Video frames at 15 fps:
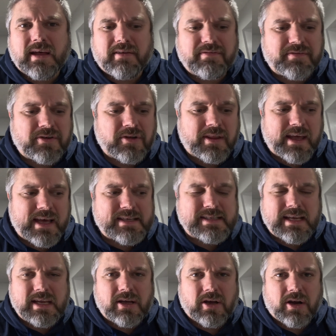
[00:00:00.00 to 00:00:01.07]
I've took the
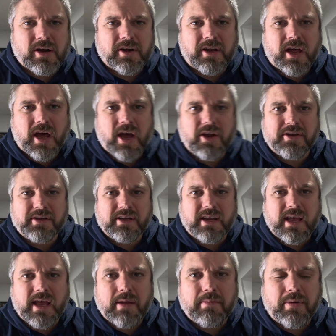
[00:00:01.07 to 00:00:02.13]
SD card out
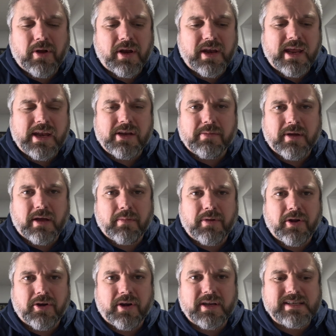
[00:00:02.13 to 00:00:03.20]
and put it into my
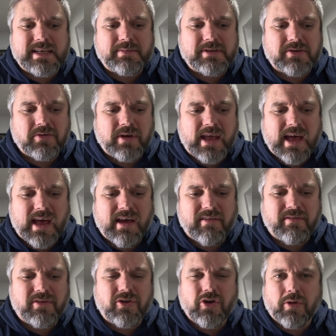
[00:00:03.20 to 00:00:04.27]
computer, and it seems to only
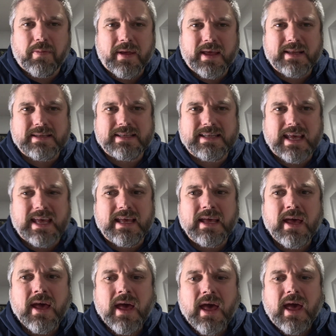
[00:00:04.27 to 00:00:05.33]
have European C,
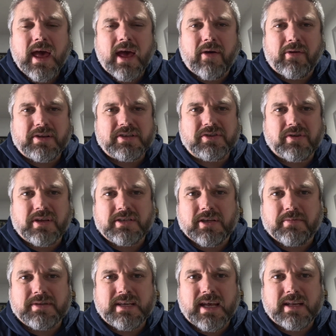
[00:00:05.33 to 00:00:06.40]
which is only a
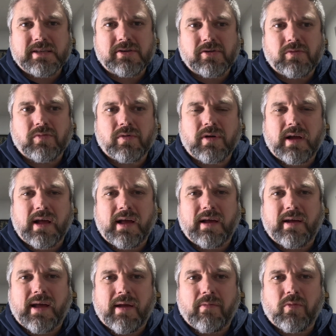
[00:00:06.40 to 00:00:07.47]
subset. So
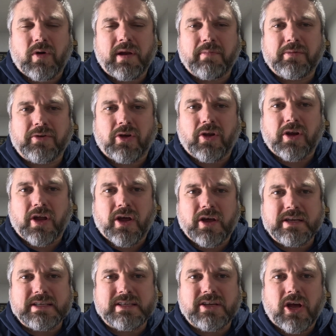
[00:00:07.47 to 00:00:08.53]
what I'm doing now
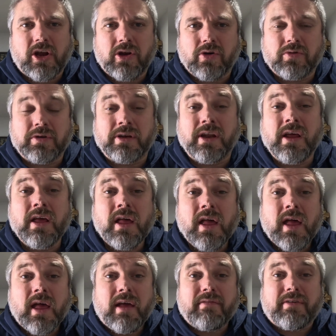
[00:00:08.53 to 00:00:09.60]
is downloading
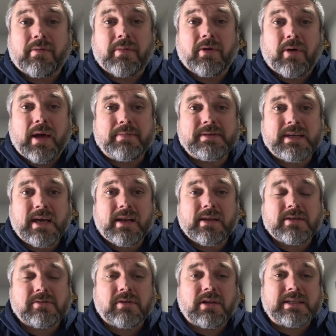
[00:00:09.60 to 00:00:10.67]
from the
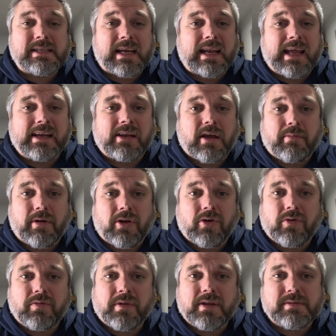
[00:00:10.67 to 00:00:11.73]
website. So I'll stick a link down
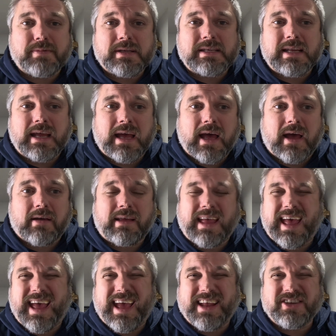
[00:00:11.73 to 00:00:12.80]
below. There's basically a
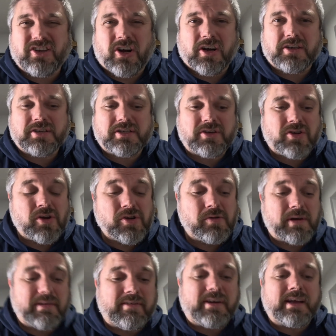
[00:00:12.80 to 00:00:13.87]
K-charts 2,
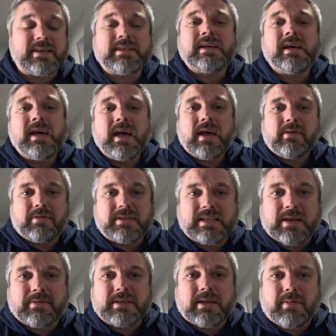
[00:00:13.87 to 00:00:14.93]
whatever it is, which
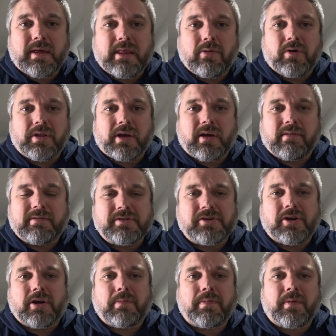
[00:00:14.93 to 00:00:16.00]
seems to be the one that covers
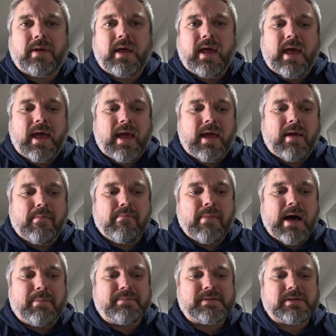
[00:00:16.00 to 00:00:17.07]
Europe
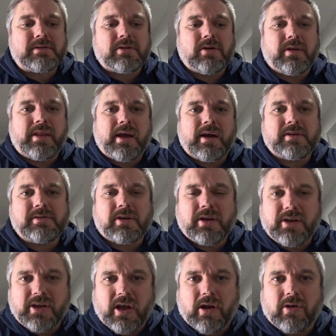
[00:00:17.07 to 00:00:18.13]
maps on there. So I'm
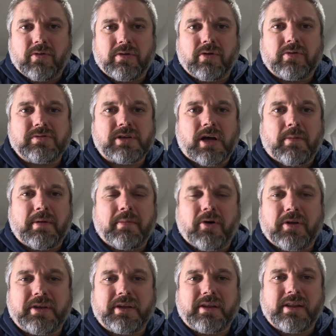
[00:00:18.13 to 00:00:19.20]
going to download those, copy them
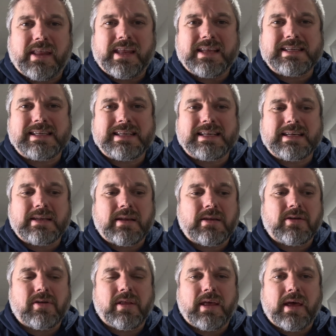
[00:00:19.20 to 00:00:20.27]
onto the
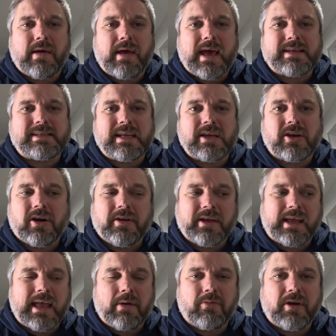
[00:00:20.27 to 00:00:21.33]
SD card
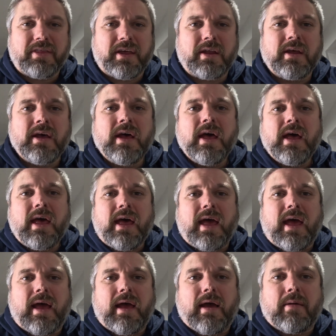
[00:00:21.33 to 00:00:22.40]
that came with it,
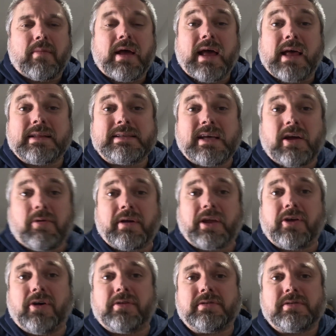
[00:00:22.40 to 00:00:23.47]
and see how we get on.